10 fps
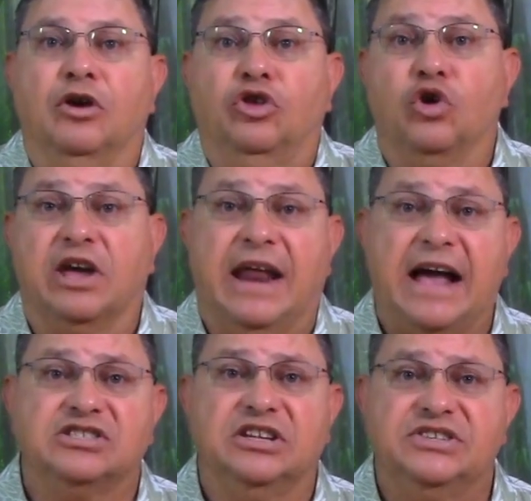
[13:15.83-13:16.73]
You can
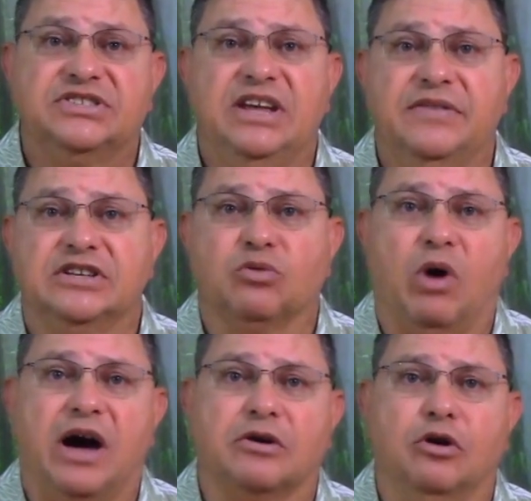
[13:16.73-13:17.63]
actually see this
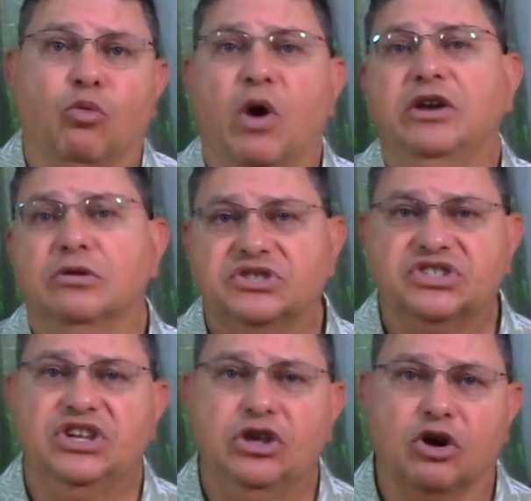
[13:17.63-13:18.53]
water when you
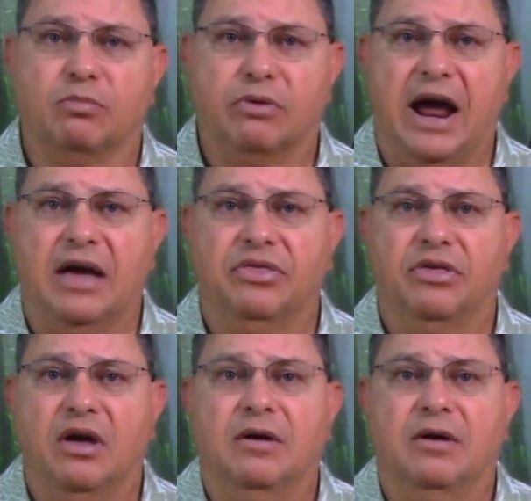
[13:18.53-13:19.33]
see your breath,